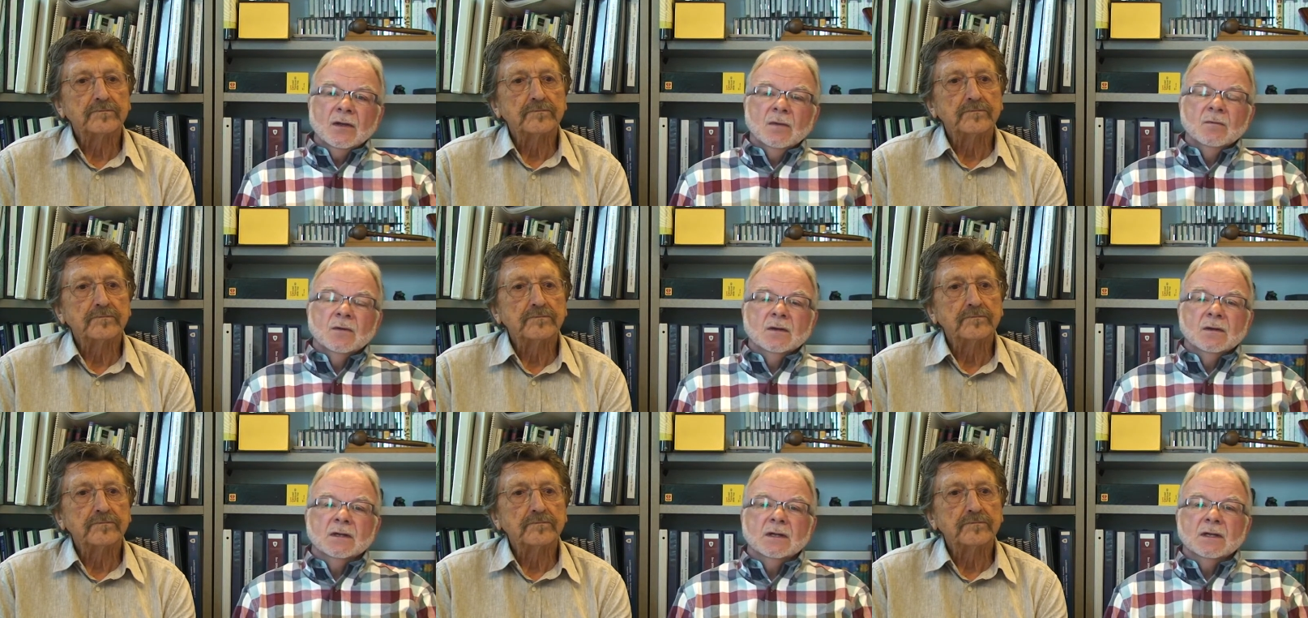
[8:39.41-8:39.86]

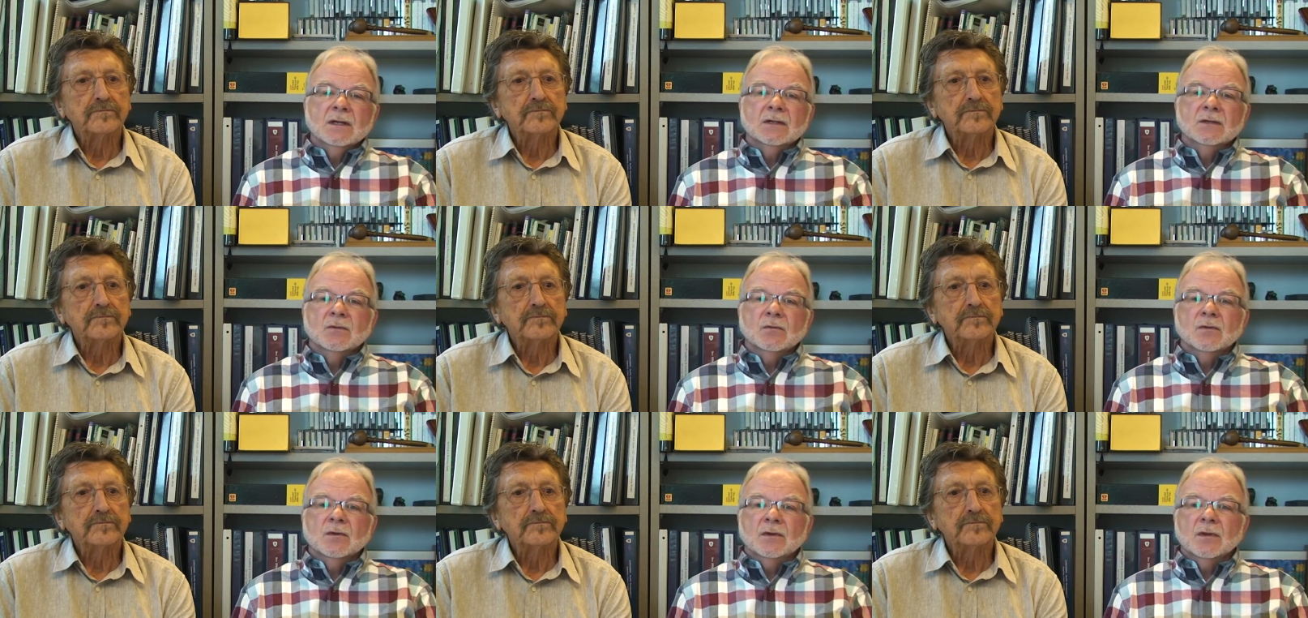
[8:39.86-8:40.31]

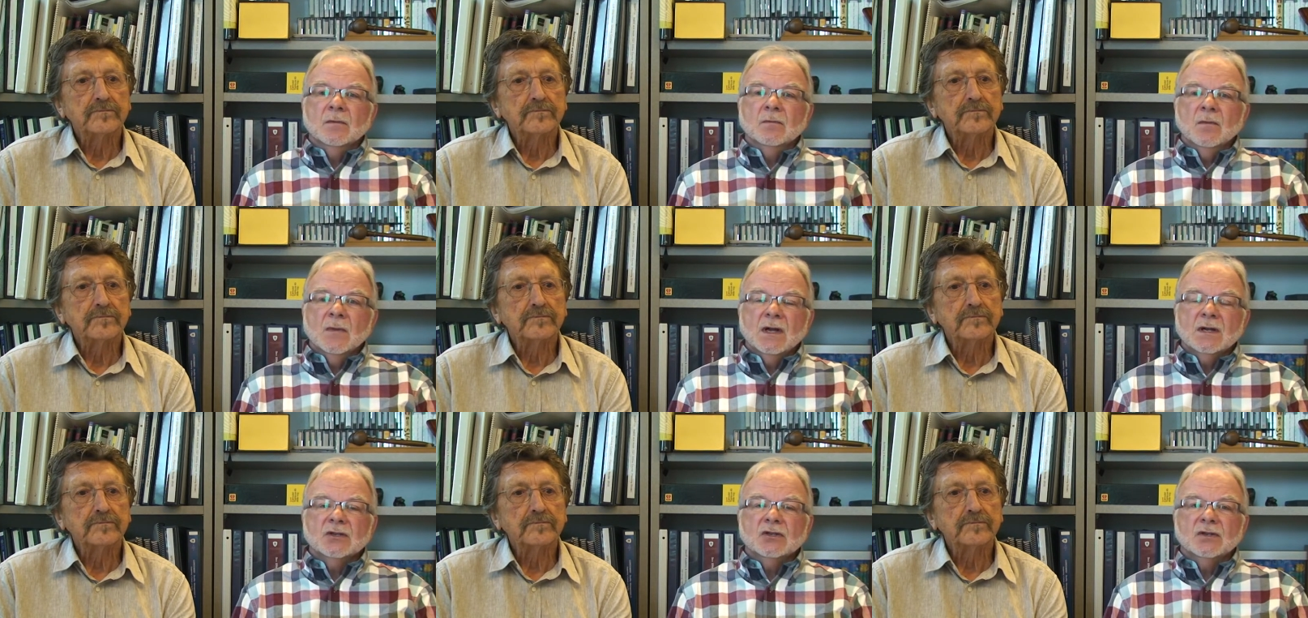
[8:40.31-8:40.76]
Speaker 1: communities with a
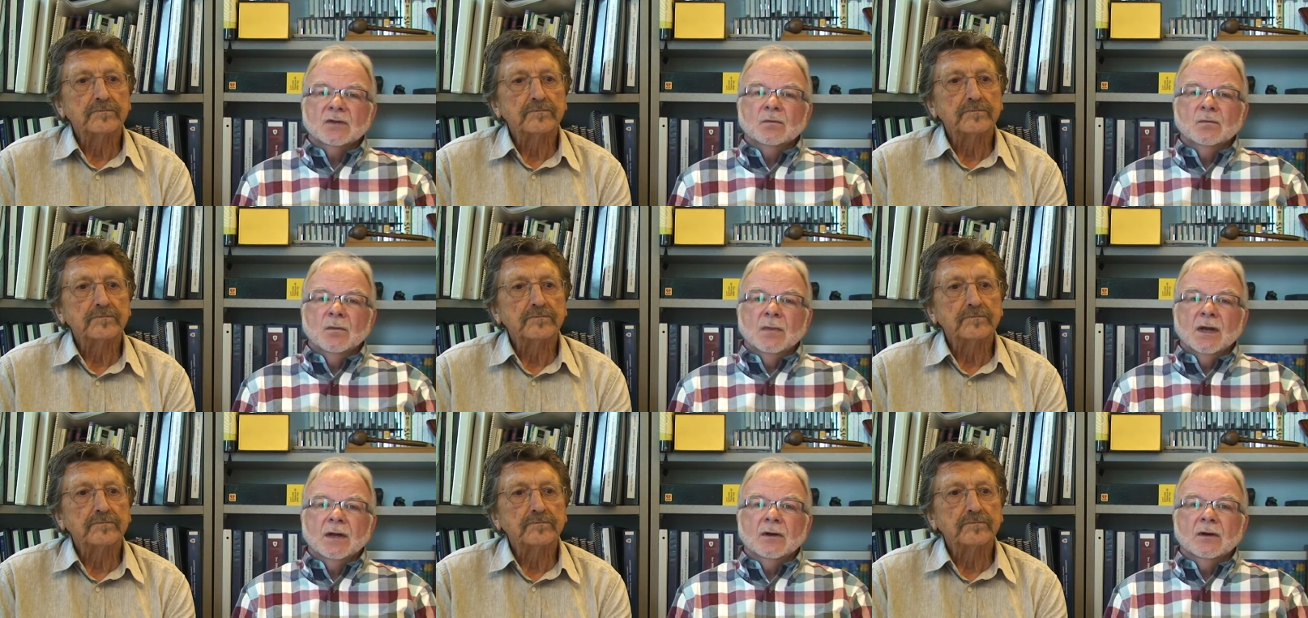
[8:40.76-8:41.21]
much
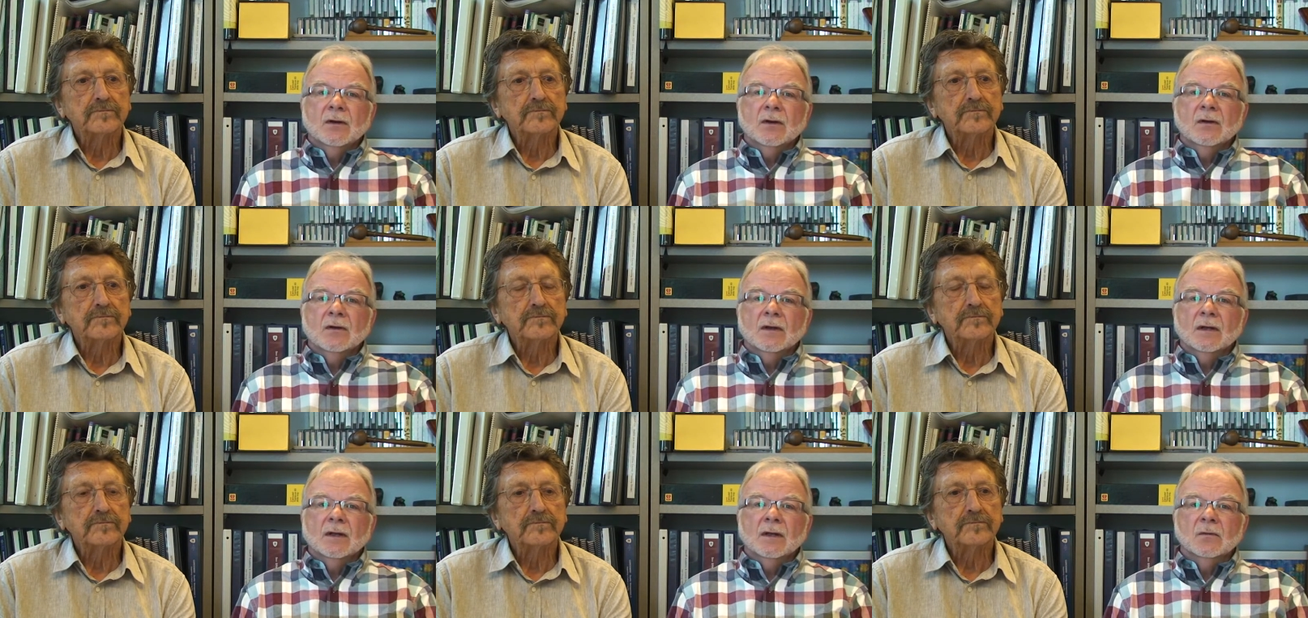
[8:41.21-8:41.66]

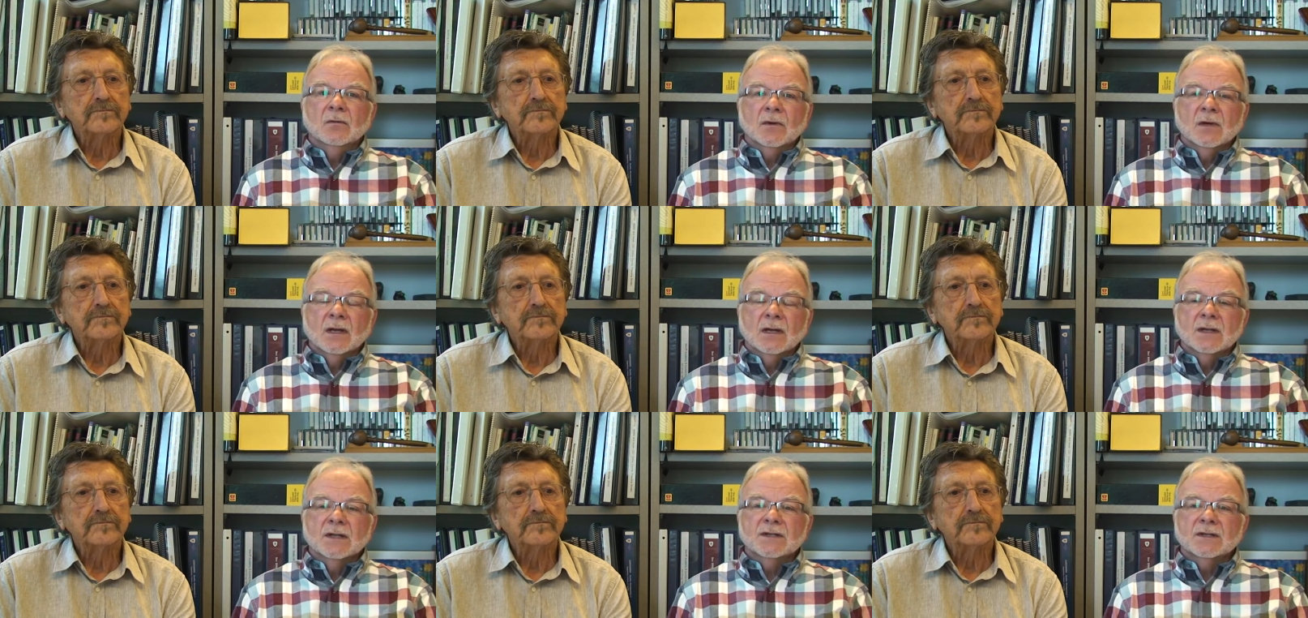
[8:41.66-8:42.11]
better and
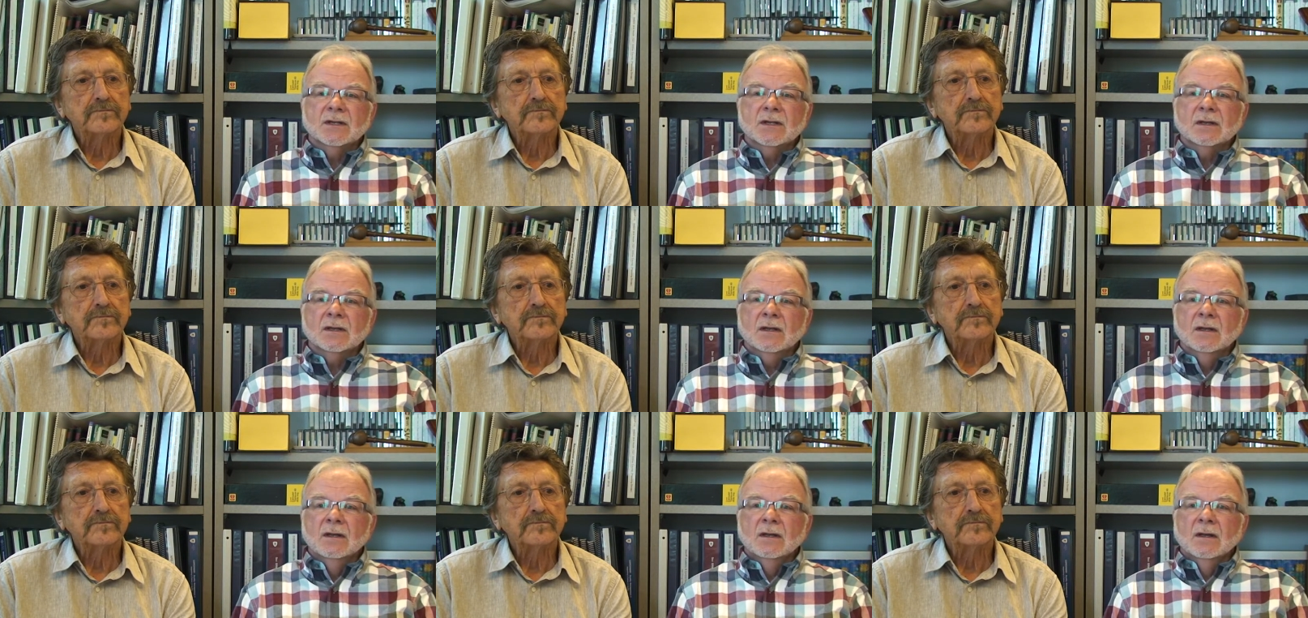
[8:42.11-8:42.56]

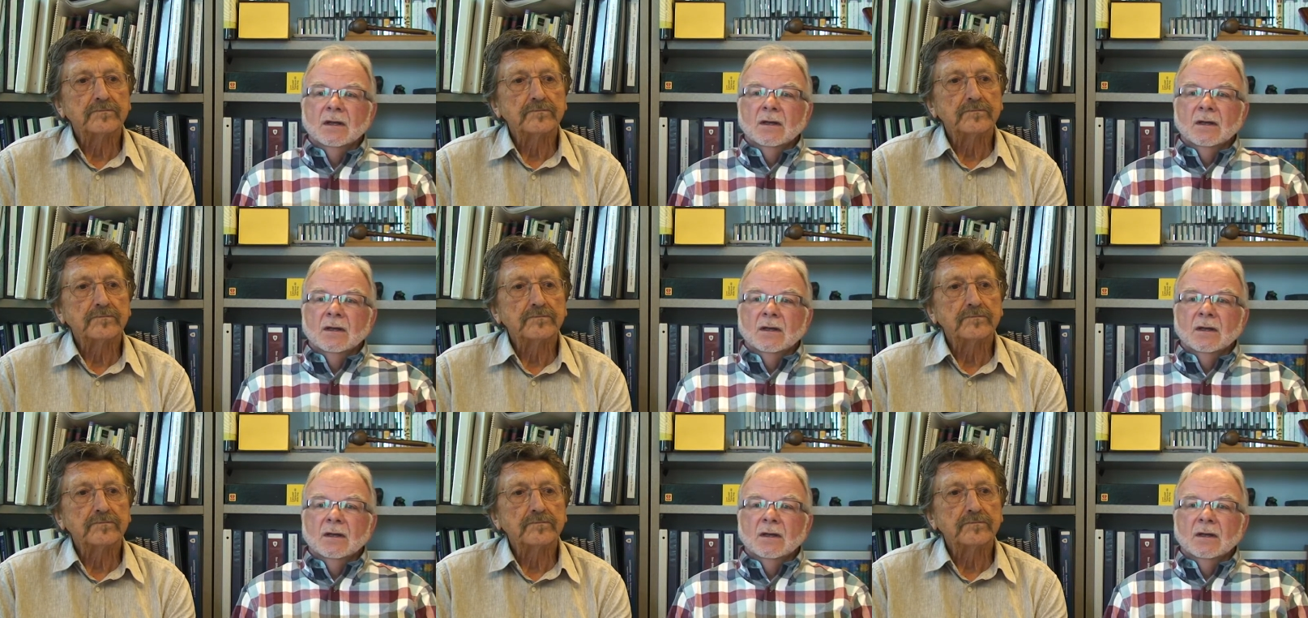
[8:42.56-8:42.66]
realistic